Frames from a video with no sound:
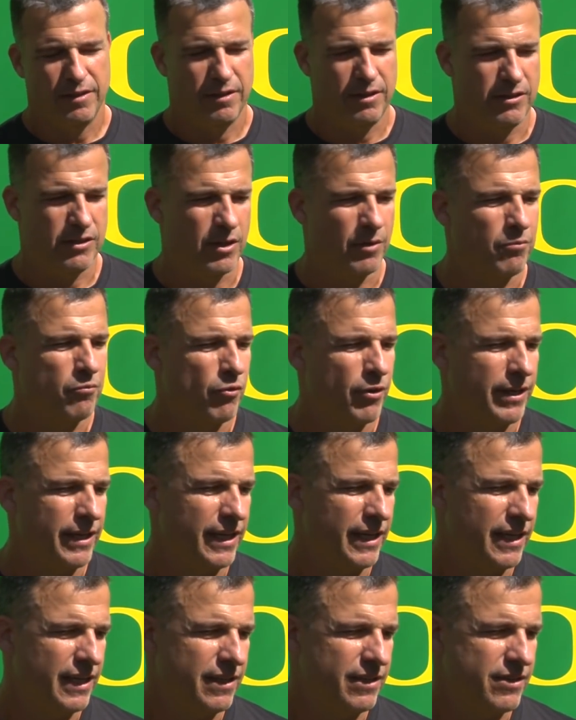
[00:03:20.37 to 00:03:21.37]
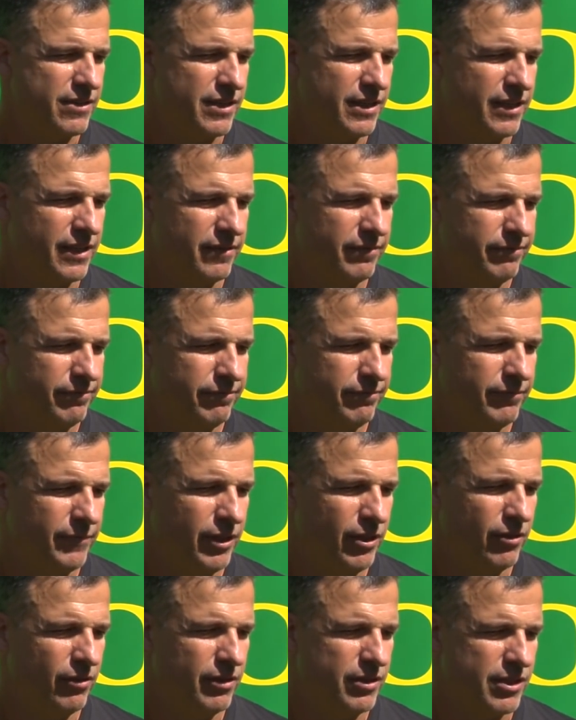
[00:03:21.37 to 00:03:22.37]
His upbringing is,
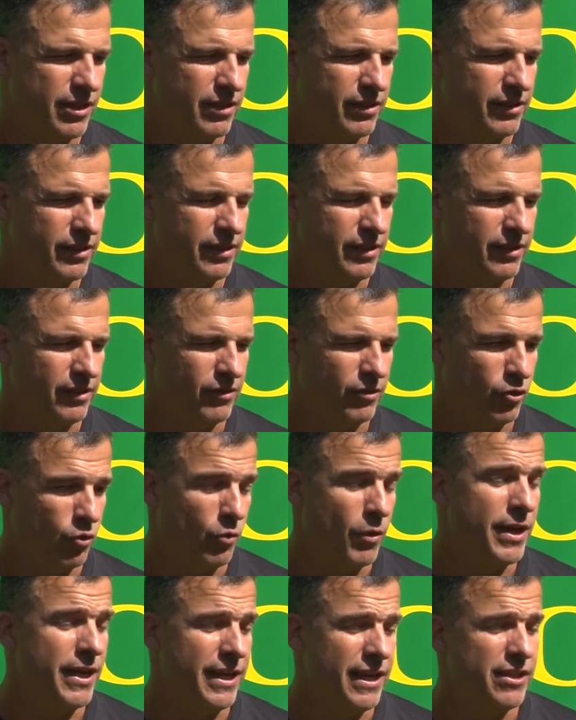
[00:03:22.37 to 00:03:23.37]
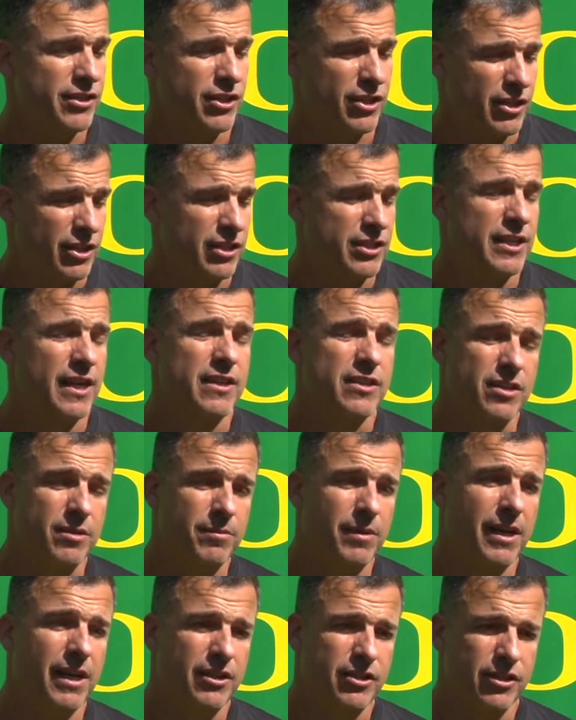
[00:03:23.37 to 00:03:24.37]
the way he is a
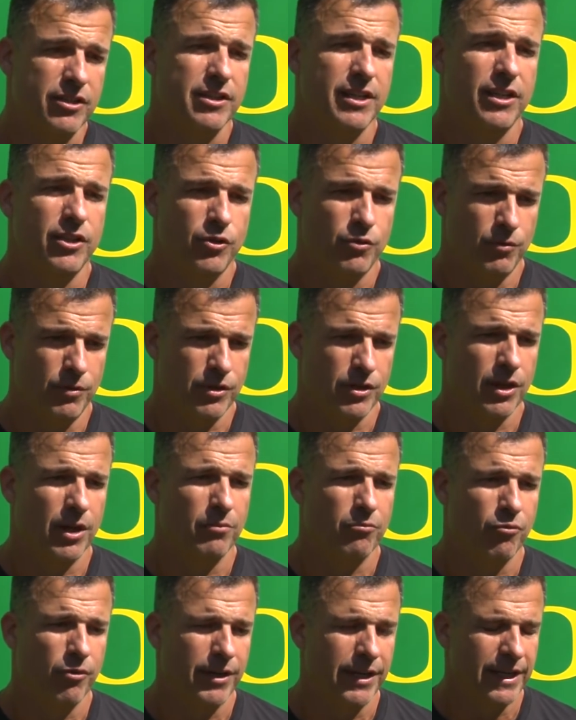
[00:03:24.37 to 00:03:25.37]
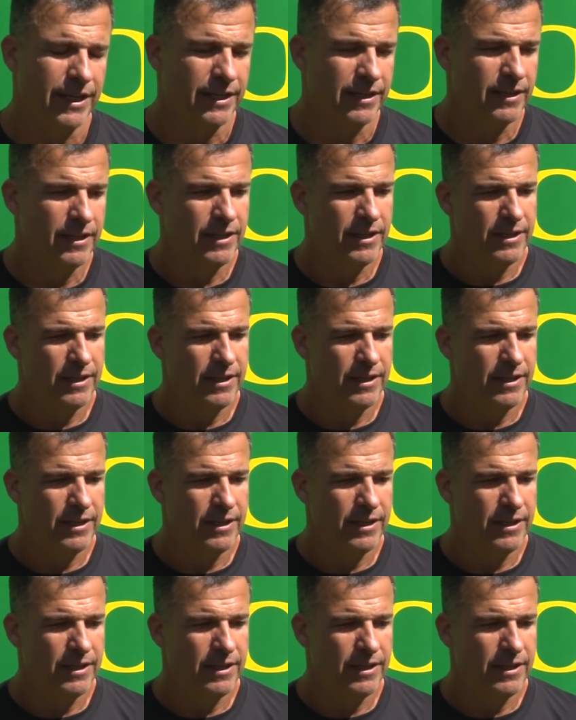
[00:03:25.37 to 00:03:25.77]
testament, I should say, to his upbringing.